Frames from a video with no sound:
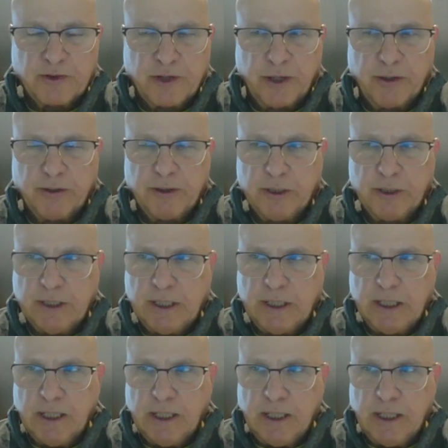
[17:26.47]
cider,
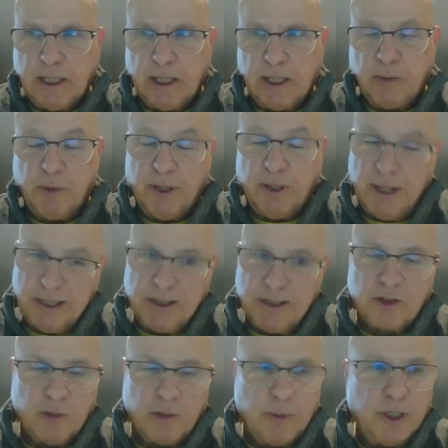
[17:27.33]
and we liked
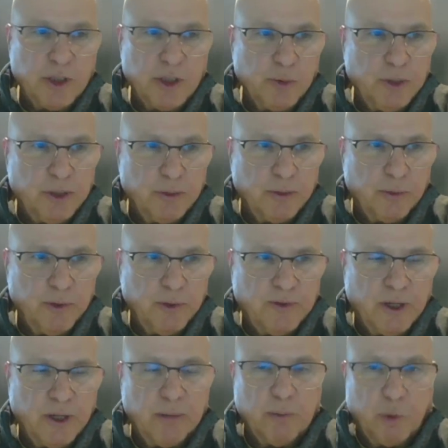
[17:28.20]
it so much
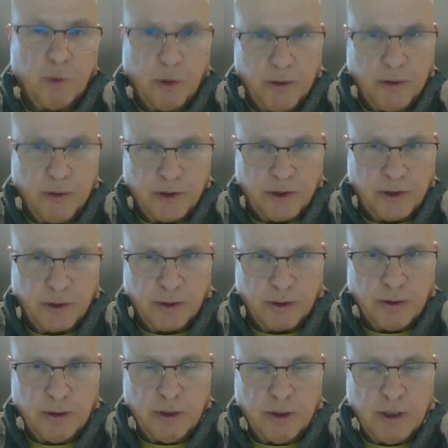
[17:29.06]
we've done more this
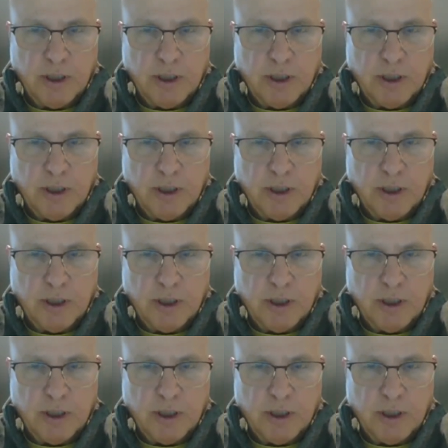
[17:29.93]
year.